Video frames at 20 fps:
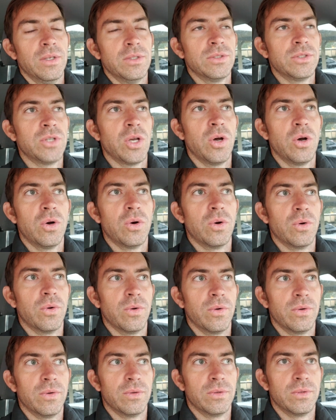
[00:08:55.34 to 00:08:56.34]
So
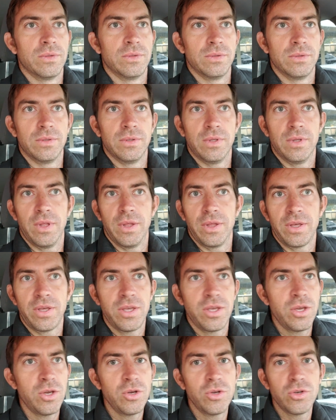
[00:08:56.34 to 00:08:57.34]
a
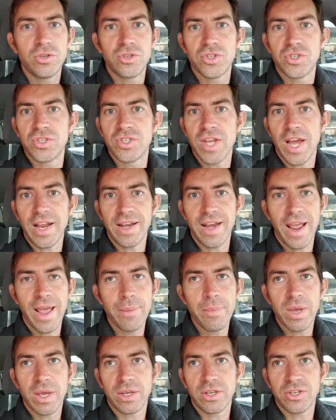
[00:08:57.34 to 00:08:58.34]
huge
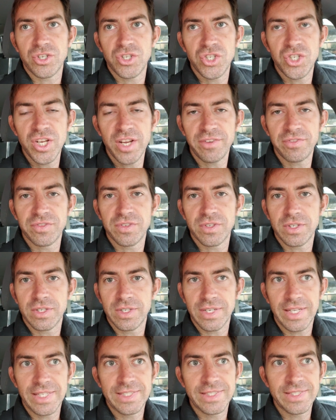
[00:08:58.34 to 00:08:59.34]
dynamic shift
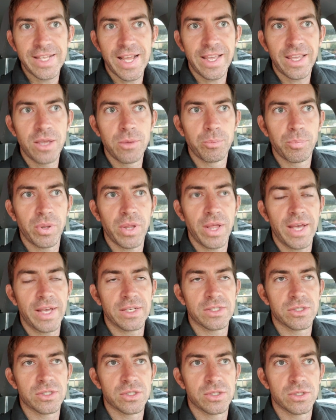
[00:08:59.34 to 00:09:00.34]
is taking
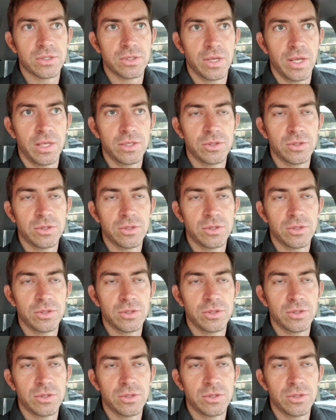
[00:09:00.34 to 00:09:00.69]
place.